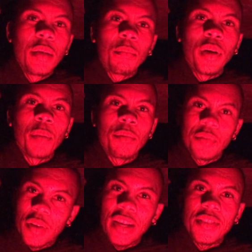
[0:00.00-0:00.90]
But
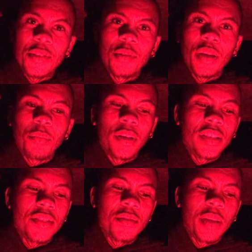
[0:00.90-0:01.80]
before I do, I
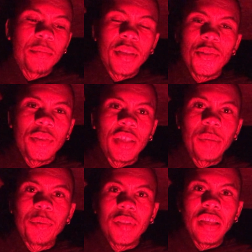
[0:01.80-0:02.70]
wanted to update you on a
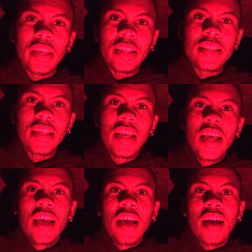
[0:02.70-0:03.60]
couple of things.
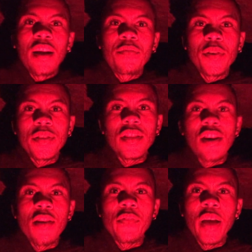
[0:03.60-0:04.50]
First
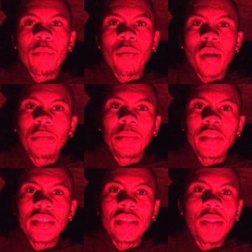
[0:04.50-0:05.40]
off, I
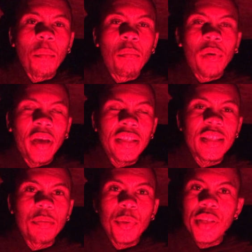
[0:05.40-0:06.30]
probably did the
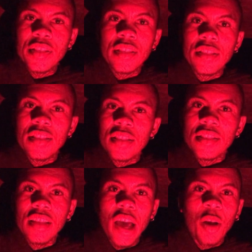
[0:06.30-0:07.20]
best PCT
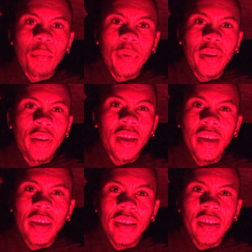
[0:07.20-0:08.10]
style bear
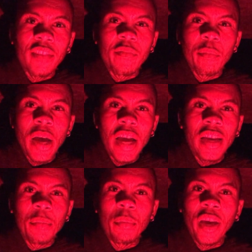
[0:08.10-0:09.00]
hang of
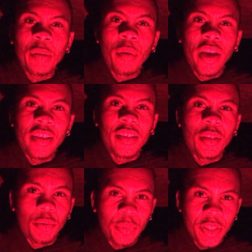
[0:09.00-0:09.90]
my backpacking
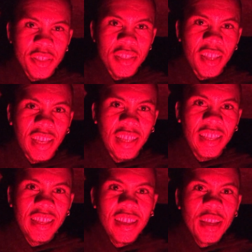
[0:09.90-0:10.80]
career today,
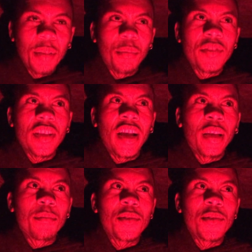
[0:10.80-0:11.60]
which I am